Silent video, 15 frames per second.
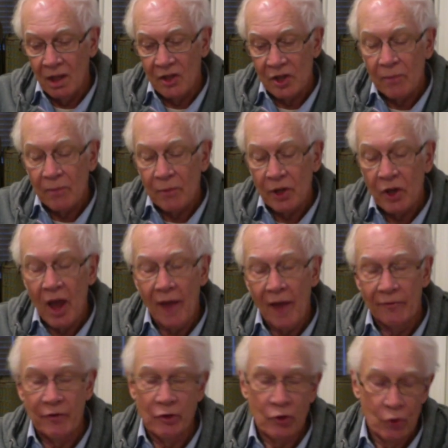It's something you
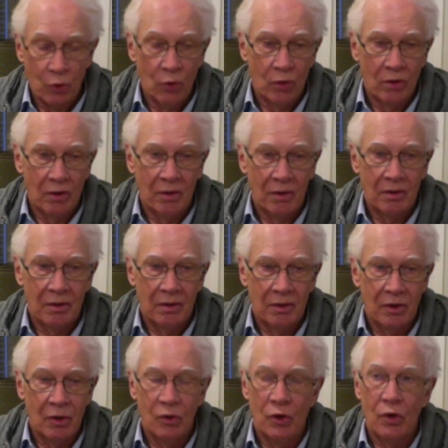have to do.
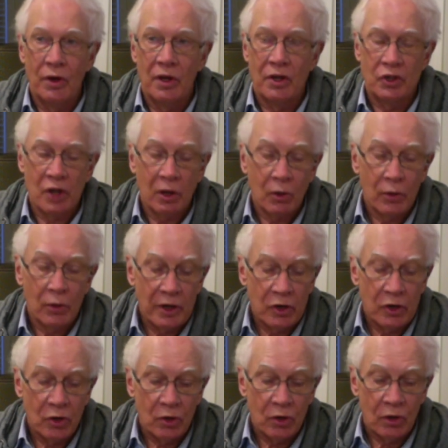You can
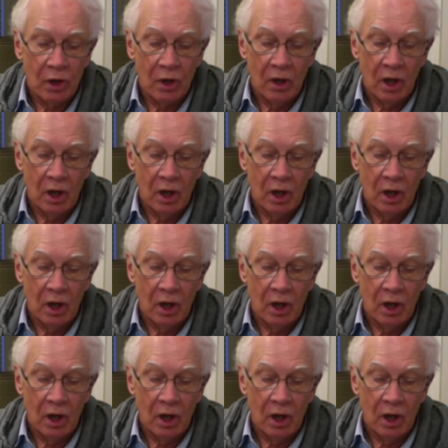accelerate your